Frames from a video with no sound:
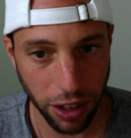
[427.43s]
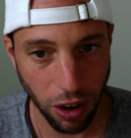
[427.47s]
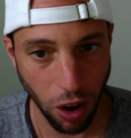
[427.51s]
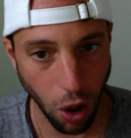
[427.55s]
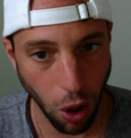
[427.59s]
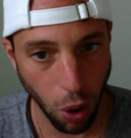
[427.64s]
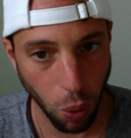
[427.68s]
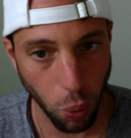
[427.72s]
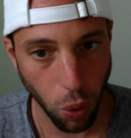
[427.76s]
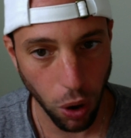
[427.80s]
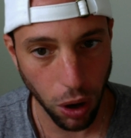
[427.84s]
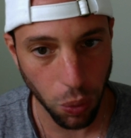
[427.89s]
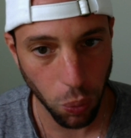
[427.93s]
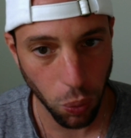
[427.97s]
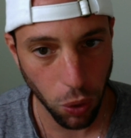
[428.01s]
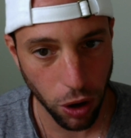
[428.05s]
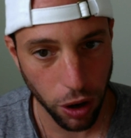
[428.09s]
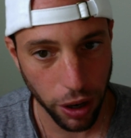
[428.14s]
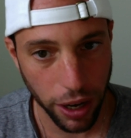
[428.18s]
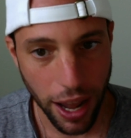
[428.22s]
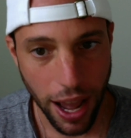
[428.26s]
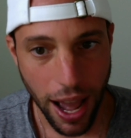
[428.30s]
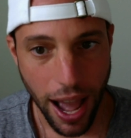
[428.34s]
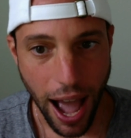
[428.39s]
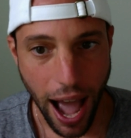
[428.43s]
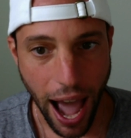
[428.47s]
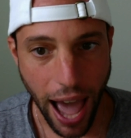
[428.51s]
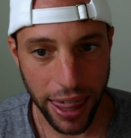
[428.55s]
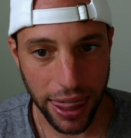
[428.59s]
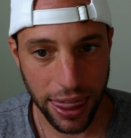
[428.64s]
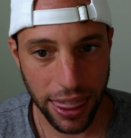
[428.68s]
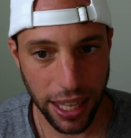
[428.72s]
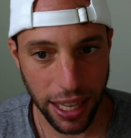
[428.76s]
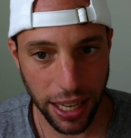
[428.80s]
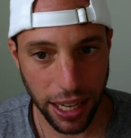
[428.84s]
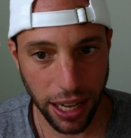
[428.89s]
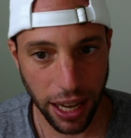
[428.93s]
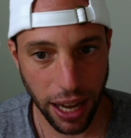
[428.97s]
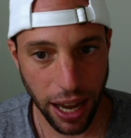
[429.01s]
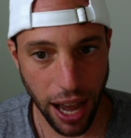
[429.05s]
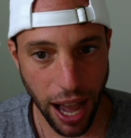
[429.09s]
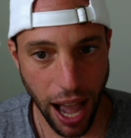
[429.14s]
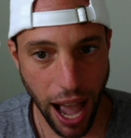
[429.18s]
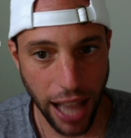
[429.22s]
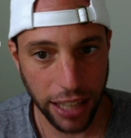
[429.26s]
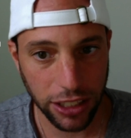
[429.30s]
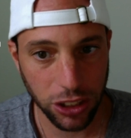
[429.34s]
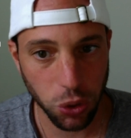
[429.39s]
all one word. I think
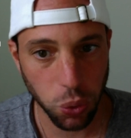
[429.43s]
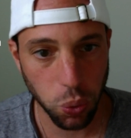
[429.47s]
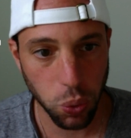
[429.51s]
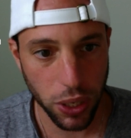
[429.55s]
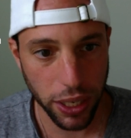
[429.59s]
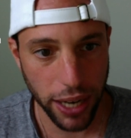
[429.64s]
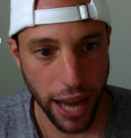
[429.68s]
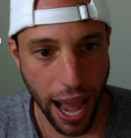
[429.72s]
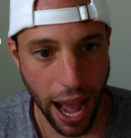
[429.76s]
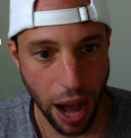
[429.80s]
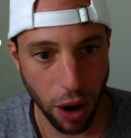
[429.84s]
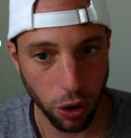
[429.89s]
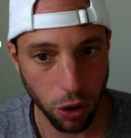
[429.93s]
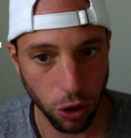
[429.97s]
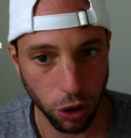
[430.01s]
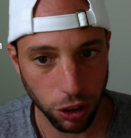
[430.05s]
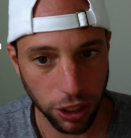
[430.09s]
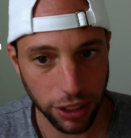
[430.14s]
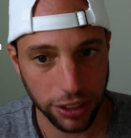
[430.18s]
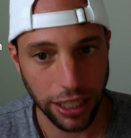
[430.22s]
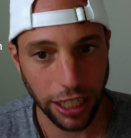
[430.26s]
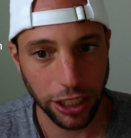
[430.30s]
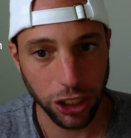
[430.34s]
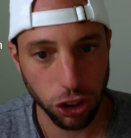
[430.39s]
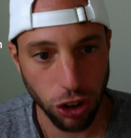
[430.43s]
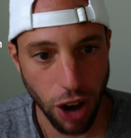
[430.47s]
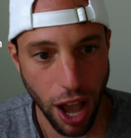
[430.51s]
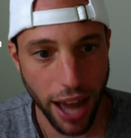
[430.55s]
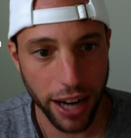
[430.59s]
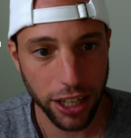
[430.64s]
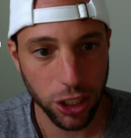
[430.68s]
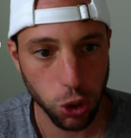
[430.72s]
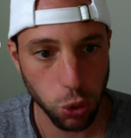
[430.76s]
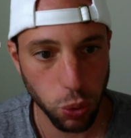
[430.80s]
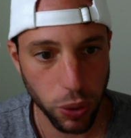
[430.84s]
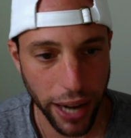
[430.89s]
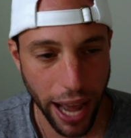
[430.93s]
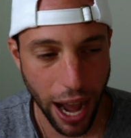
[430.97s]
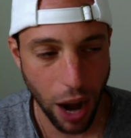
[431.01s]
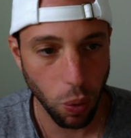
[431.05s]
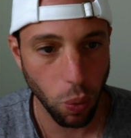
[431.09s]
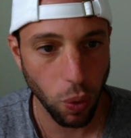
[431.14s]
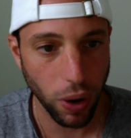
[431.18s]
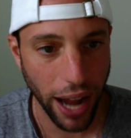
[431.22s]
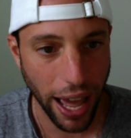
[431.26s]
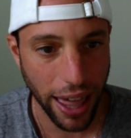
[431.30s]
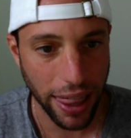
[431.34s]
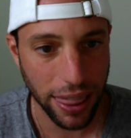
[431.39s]
I tweet out, or at least I try to tweet
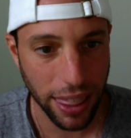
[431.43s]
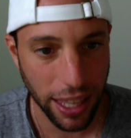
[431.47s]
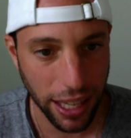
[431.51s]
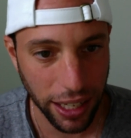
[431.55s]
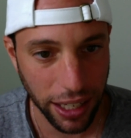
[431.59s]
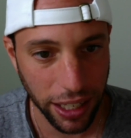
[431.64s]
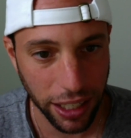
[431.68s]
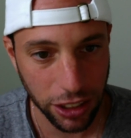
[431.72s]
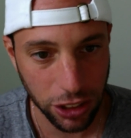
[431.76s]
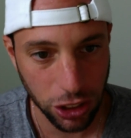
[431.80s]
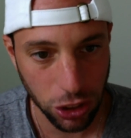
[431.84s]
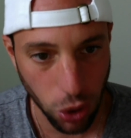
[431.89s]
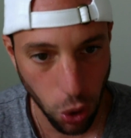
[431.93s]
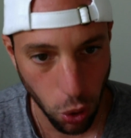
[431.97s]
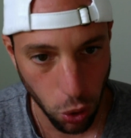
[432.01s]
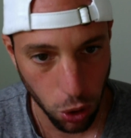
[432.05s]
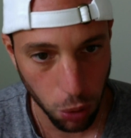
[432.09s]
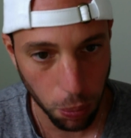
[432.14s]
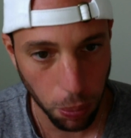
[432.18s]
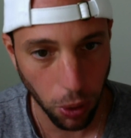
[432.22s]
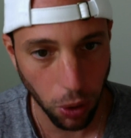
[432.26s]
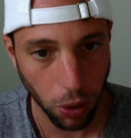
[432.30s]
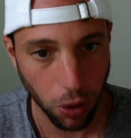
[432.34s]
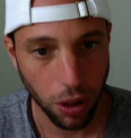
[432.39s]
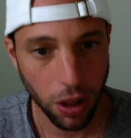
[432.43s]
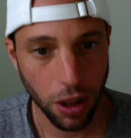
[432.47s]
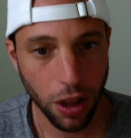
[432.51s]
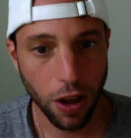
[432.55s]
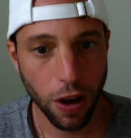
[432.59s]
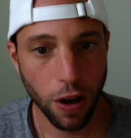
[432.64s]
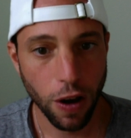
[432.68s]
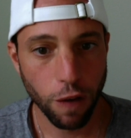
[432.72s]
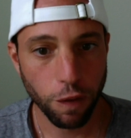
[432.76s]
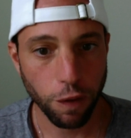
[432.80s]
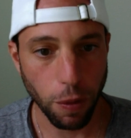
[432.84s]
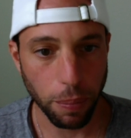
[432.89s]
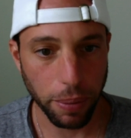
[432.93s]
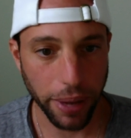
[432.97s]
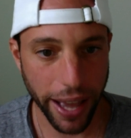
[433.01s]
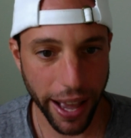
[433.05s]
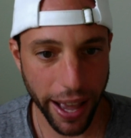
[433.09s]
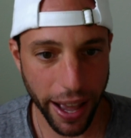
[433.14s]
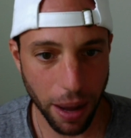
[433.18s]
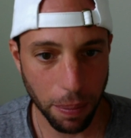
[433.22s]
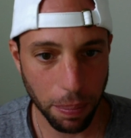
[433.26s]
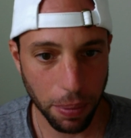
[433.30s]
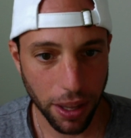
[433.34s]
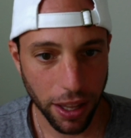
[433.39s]
out what I think is notable from
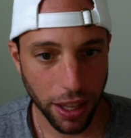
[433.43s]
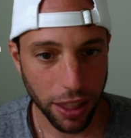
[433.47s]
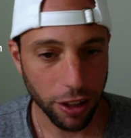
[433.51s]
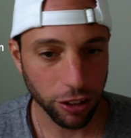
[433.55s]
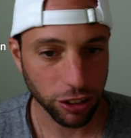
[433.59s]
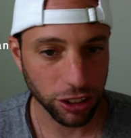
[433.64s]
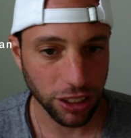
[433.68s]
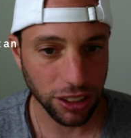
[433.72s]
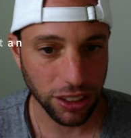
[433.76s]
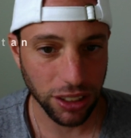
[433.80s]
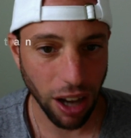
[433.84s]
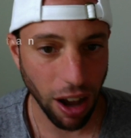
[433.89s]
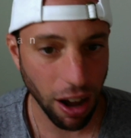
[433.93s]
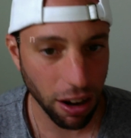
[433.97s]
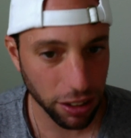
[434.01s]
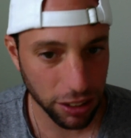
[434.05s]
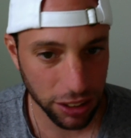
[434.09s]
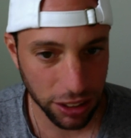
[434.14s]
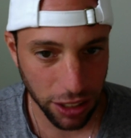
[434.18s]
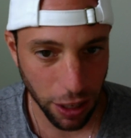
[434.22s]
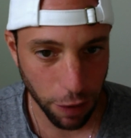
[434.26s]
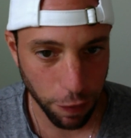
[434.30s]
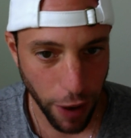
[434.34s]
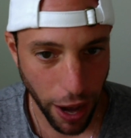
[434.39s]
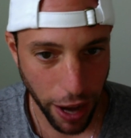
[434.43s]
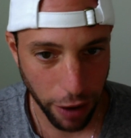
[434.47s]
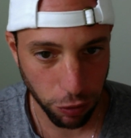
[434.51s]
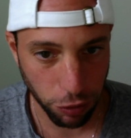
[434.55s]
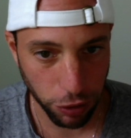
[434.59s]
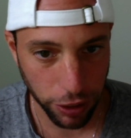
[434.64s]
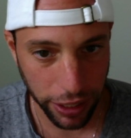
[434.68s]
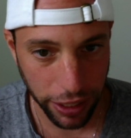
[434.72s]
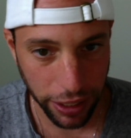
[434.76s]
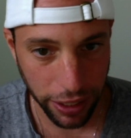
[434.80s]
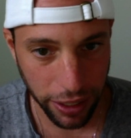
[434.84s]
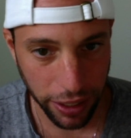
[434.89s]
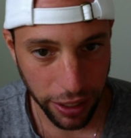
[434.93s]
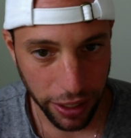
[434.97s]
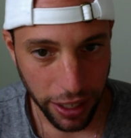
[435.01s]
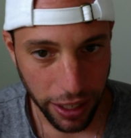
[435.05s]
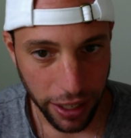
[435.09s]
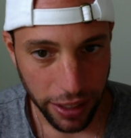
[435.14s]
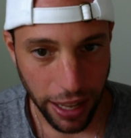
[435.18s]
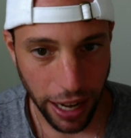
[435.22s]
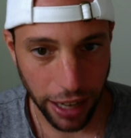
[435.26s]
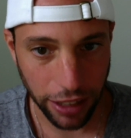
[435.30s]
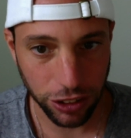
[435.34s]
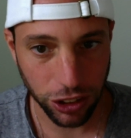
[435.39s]
camp. There's a ton of stuff I read
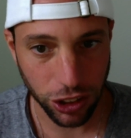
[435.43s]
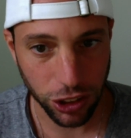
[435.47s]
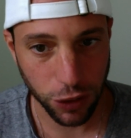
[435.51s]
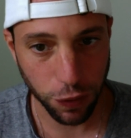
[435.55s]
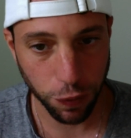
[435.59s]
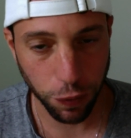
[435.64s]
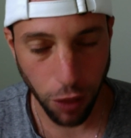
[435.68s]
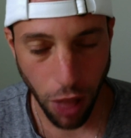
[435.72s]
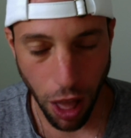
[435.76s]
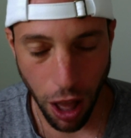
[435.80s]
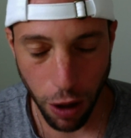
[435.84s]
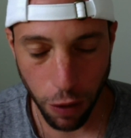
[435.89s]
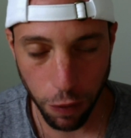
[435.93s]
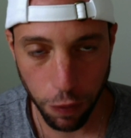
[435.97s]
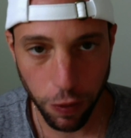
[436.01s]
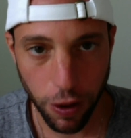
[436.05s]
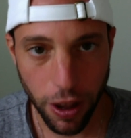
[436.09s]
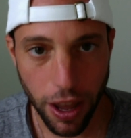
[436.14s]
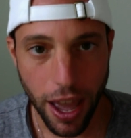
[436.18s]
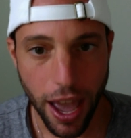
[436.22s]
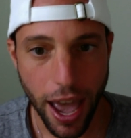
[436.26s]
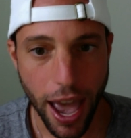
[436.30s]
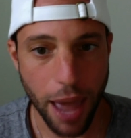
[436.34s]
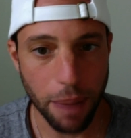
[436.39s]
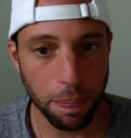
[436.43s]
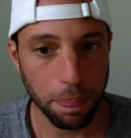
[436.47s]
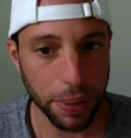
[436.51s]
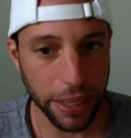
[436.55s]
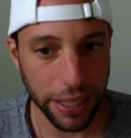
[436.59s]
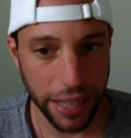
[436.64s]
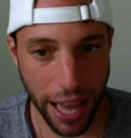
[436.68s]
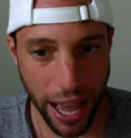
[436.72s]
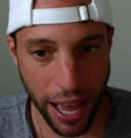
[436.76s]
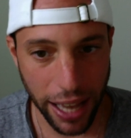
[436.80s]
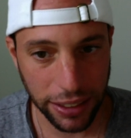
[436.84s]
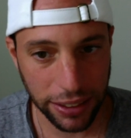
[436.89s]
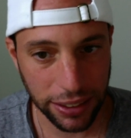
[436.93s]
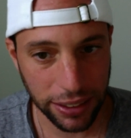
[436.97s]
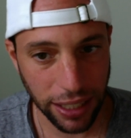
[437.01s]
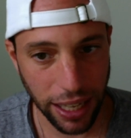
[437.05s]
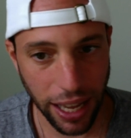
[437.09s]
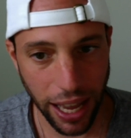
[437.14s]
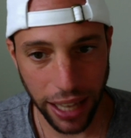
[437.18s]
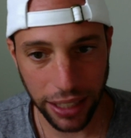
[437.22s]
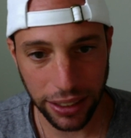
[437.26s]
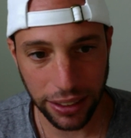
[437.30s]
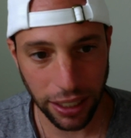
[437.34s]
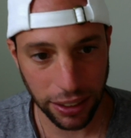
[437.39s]
that is just fluff and BS
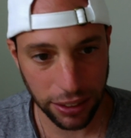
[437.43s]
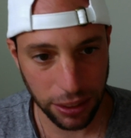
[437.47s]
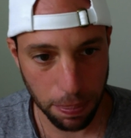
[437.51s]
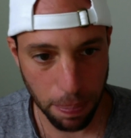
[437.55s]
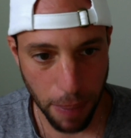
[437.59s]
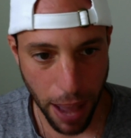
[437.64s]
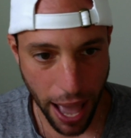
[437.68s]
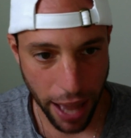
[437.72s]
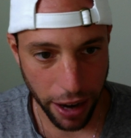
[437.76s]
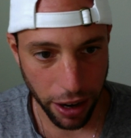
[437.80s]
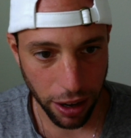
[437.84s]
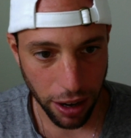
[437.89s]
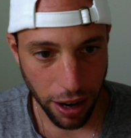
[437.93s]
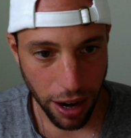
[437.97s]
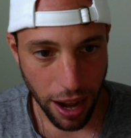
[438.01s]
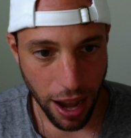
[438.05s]
and doesn't matter.